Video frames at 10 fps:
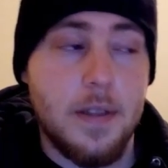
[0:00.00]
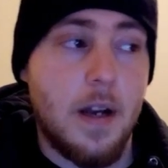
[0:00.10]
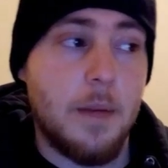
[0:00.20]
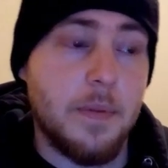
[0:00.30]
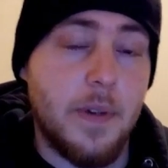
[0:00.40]
on
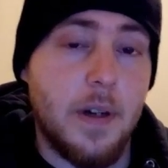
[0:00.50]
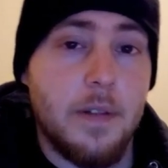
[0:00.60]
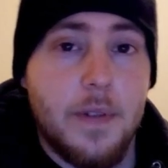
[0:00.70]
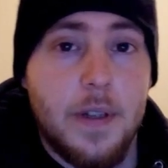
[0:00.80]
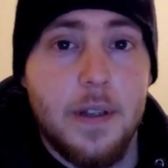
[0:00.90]
top of
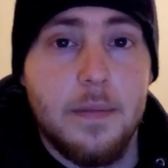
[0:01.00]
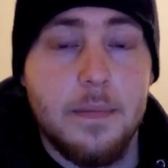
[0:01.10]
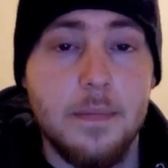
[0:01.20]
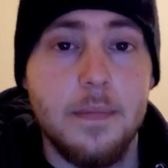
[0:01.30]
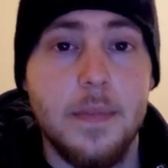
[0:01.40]
all of the
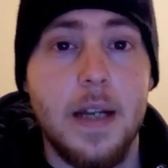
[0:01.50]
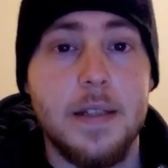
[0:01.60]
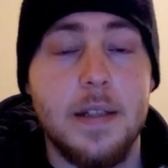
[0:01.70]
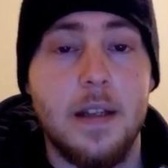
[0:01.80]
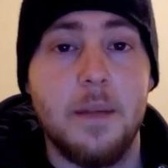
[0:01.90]

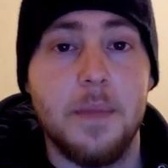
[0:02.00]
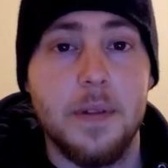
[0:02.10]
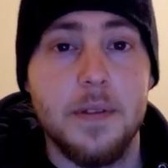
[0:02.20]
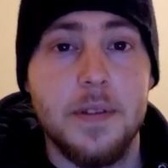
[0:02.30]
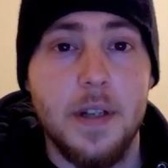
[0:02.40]
nasty
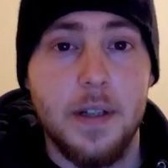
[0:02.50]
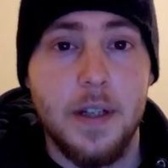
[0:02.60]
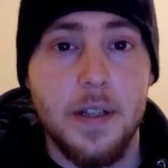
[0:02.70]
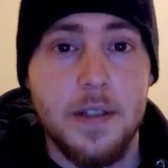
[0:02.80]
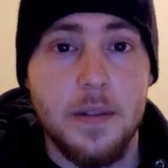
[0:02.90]
chemicals that
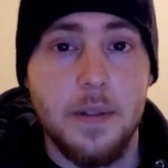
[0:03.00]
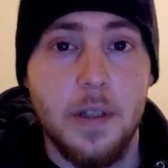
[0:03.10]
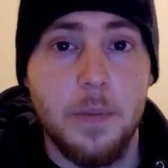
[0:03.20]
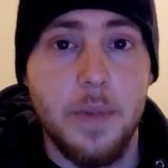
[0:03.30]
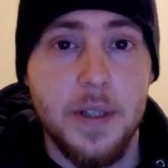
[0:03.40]
I'll get into
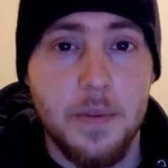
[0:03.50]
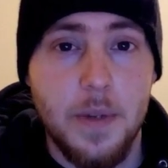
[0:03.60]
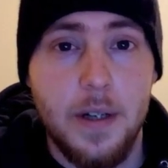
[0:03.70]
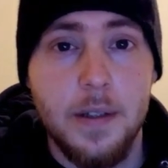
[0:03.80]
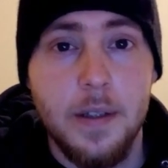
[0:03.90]
a little bit
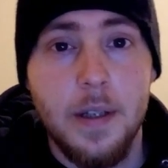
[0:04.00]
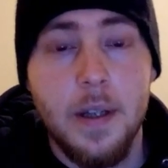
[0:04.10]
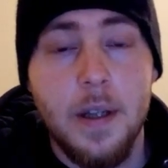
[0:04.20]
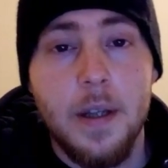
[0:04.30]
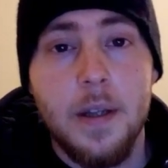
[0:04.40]
as well.
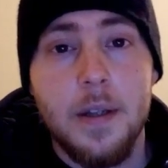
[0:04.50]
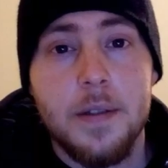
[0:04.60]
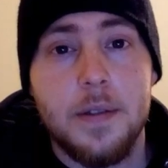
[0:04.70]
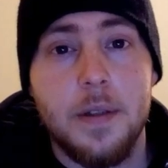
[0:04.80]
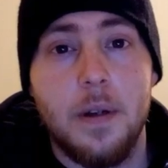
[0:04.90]

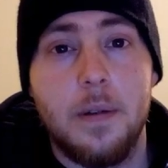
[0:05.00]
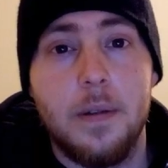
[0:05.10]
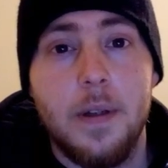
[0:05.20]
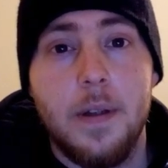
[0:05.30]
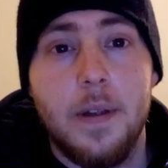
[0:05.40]

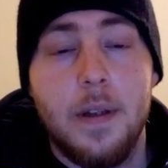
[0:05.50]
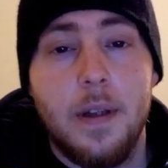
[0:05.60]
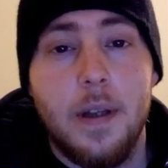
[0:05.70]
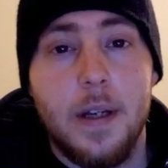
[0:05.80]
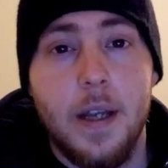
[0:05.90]
So,
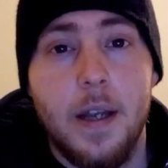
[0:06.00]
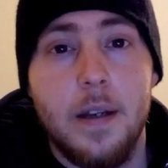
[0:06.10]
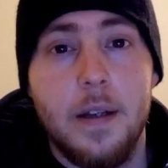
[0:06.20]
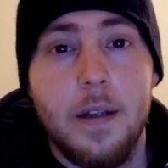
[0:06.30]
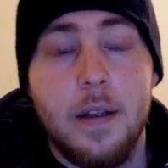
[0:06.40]

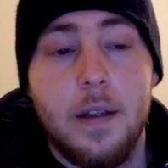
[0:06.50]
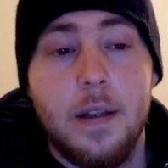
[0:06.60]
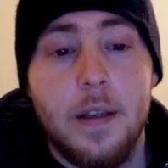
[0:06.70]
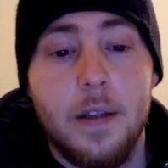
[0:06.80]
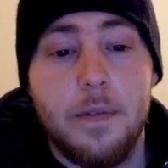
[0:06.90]
again,
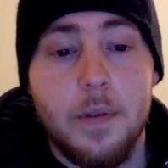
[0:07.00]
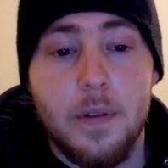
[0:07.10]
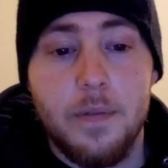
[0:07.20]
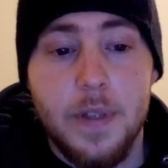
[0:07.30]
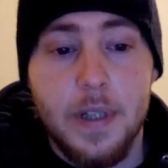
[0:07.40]
if
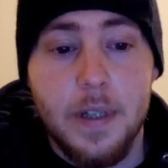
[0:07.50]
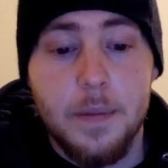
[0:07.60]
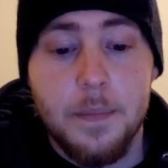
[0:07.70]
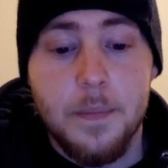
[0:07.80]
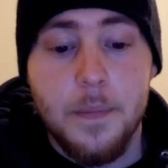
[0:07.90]
you're a
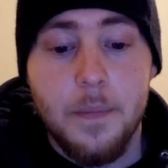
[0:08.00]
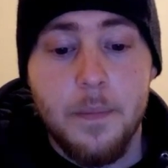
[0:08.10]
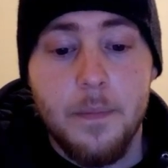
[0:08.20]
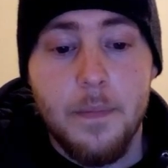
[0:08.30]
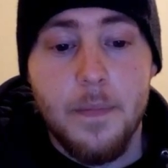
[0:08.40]
vegan,
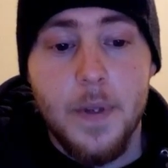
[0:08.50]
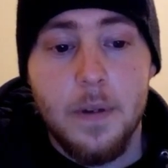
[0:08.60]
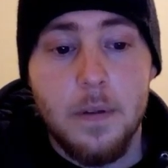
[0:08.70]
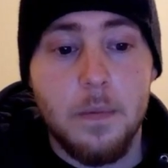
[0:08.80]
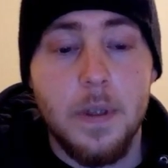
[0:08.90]

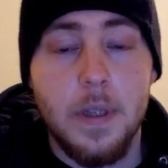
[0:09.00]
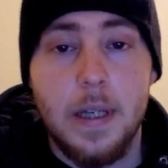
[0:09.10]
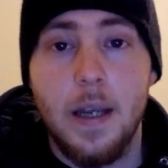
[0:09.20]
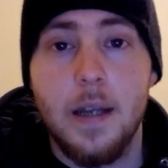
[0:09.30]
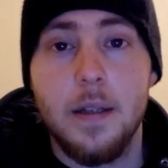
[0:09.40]
you
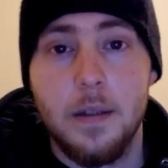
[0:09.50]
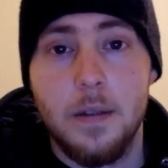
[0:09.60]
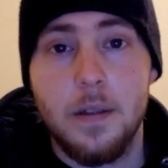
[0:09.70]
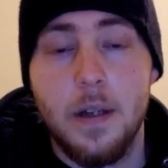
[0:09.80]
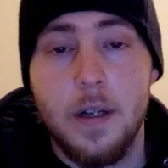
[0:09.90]
really can't
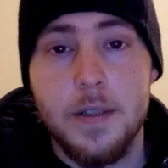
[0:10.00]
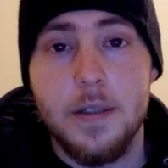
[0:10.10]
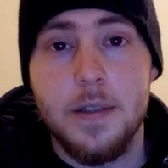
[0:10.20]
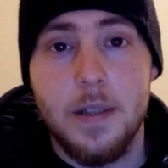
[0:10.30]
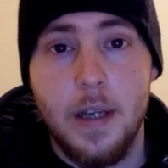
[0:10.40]
in good
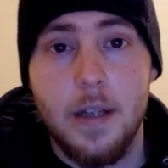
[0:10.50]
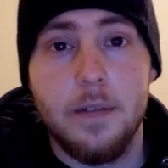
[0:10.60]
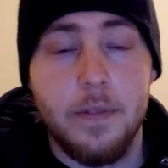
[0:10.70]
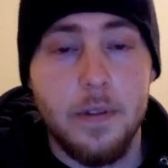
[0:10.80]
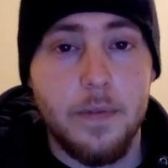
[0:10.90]
conscience
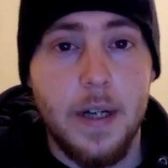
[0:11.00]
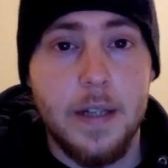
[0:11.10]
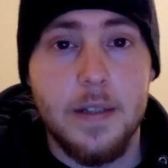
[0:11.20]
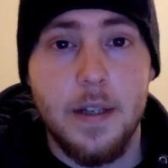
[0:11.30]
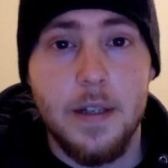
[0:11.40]
get a flu
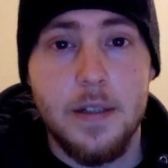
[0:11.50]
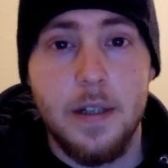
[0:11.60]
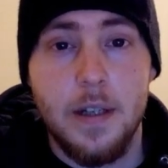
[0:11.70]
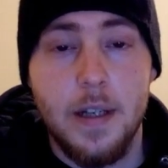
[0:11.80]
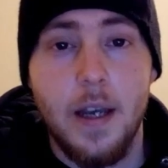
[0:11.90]

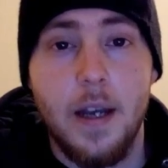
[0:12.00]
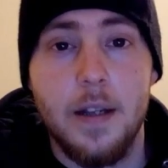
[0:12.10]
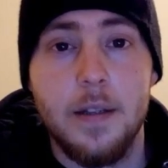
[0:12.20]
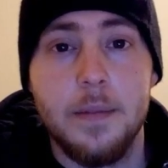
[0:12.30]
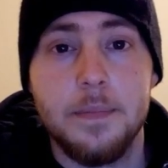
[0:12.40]
vaccination in
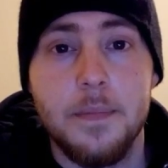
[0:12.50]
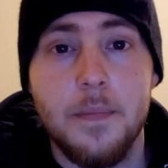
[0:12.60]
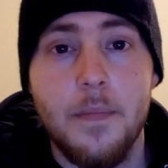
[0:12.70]
Canada,